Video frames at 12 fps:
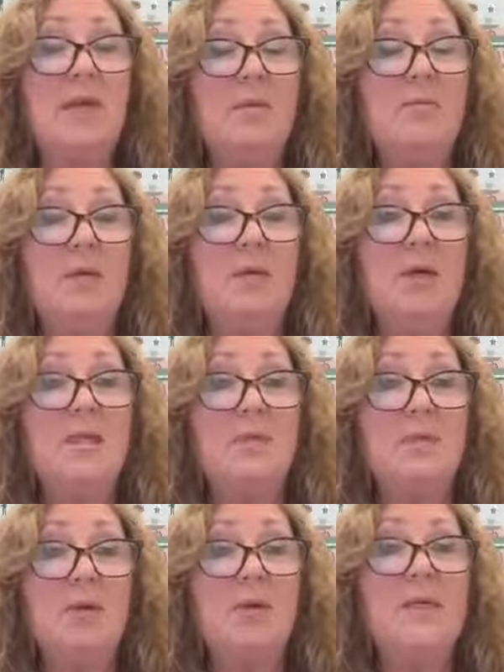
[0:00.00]
compliance
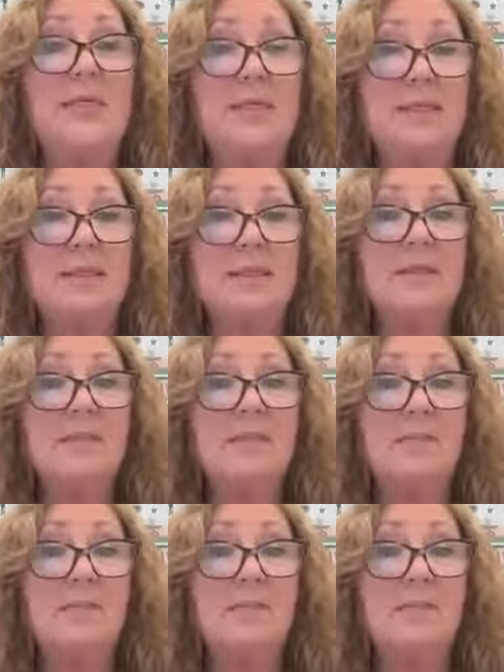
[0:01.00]
processes.